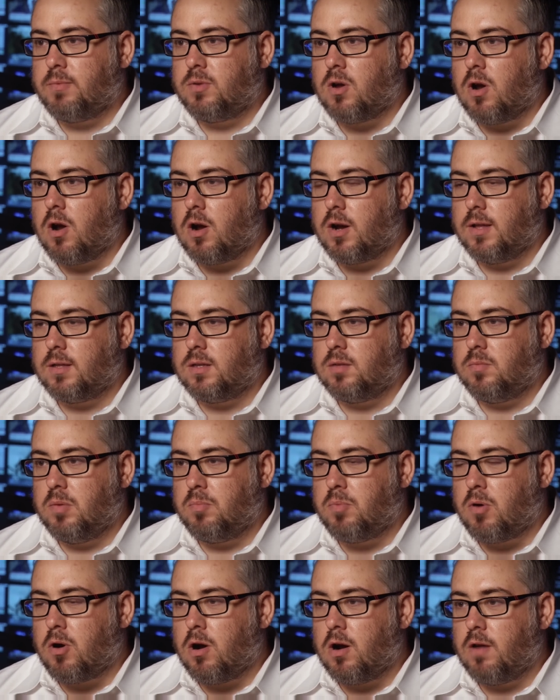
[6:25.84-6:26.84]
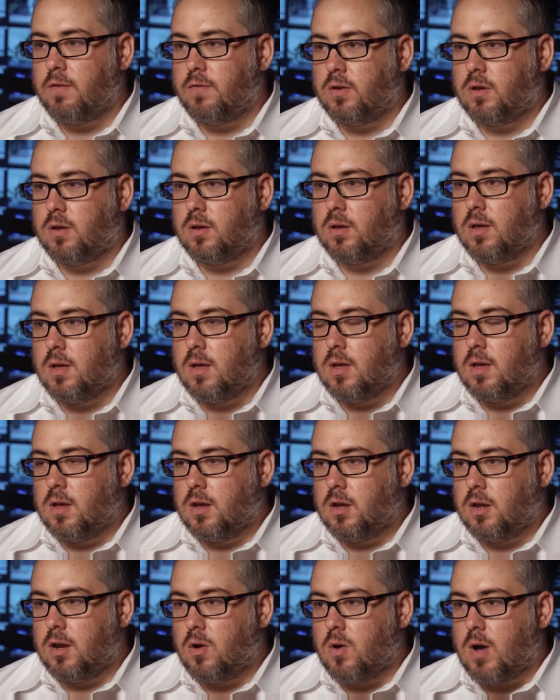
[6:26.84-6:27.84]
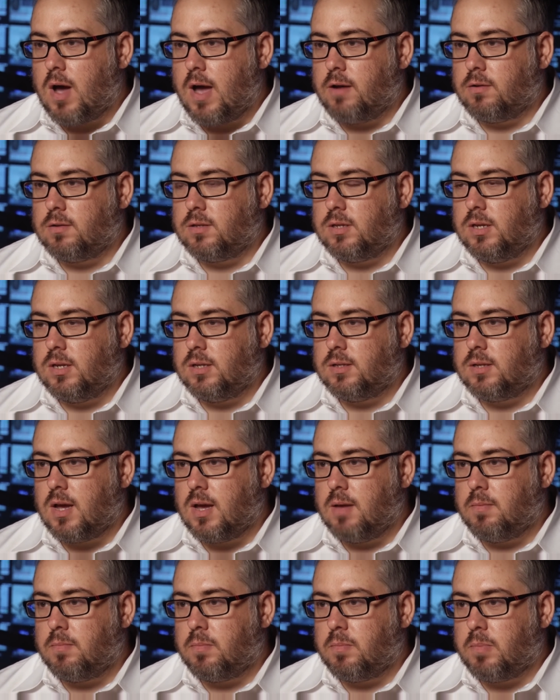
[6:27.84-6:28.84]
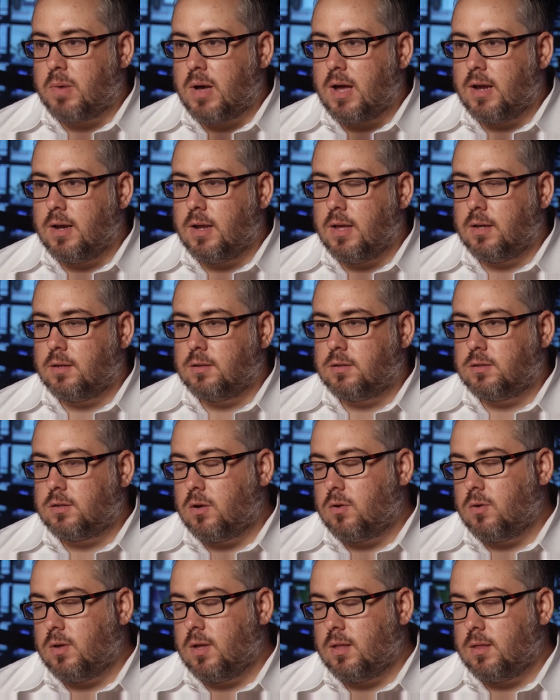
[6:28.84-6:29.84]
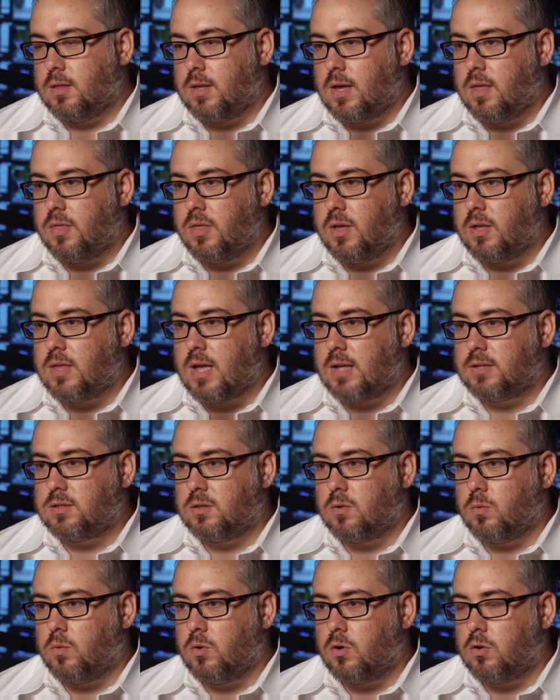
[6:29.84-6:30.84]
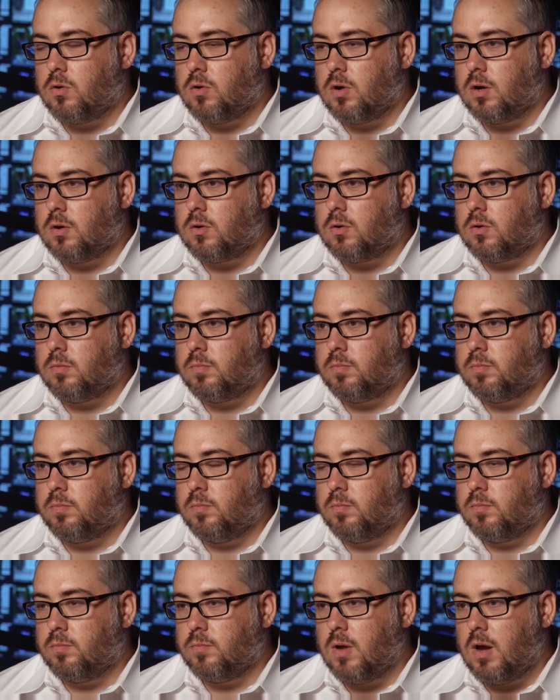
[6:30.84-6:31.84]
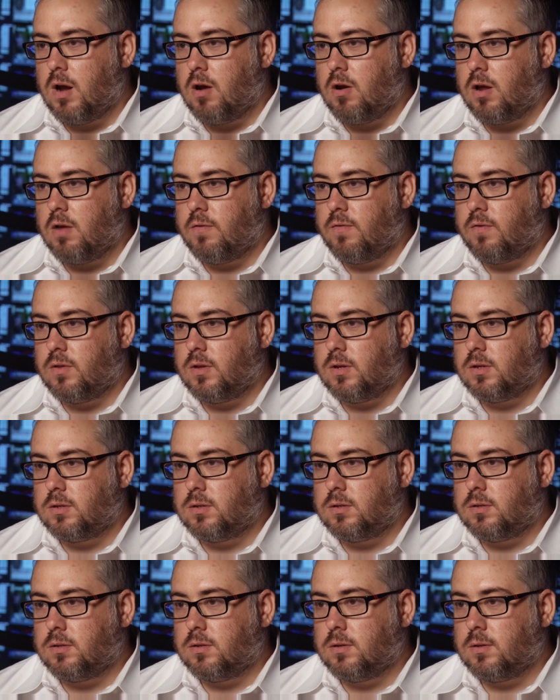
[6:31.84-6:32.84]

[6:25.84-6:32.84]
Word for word: target to be part of a you know, IoT type botnet. So it, uh, that, I think that's the real critical area for this.